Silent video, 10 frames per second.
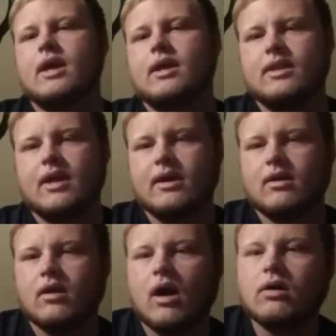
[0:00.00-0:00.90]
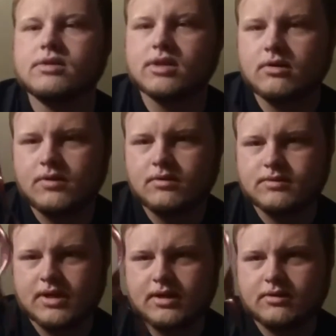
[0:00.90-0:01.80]
And they are also
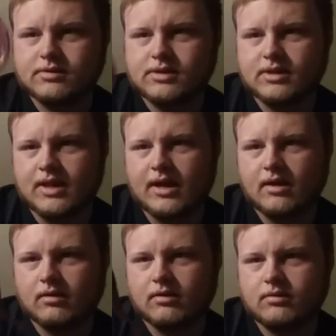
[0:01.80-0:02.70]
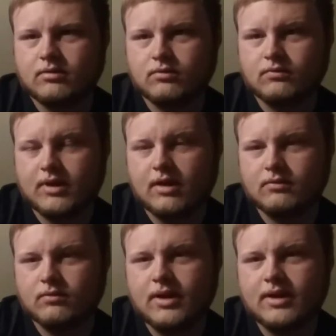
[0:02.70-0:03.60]
U-tails. They're
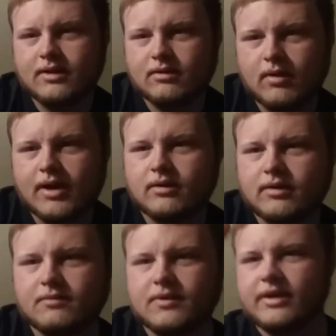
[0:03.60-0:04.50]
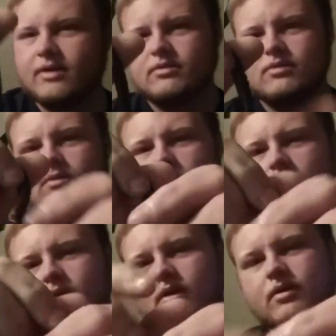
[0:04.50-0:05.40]
really great looking when they go through the
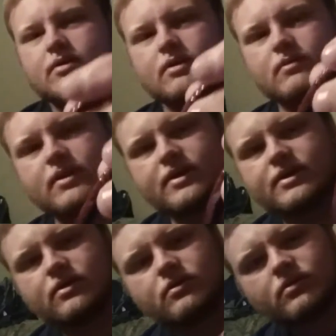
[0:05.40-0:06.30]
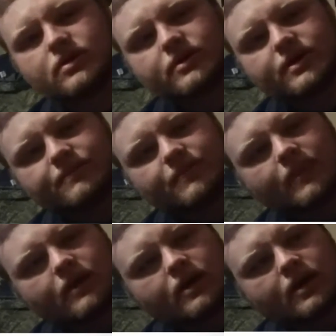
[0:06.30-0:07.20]
water. They're really cool looking.
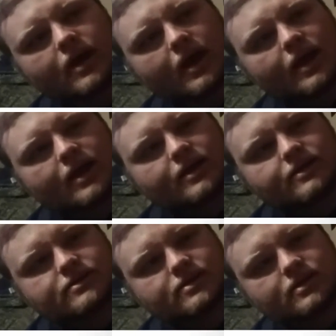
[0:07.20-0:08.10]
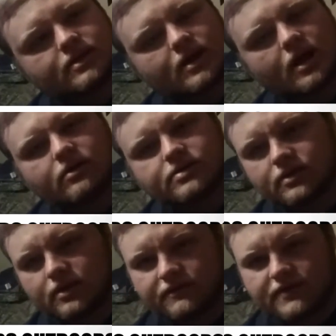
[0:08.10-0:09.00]
And I
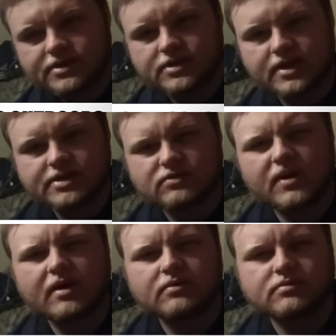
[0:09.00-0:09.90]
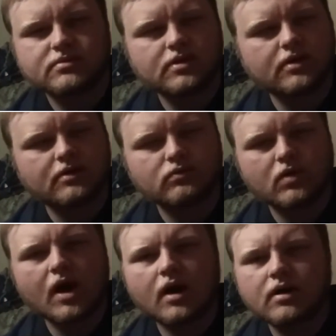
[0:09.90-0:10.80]
also love fishing these around
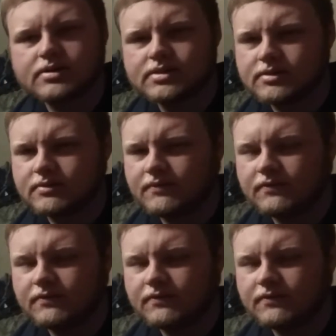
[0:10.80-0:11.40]
rocks.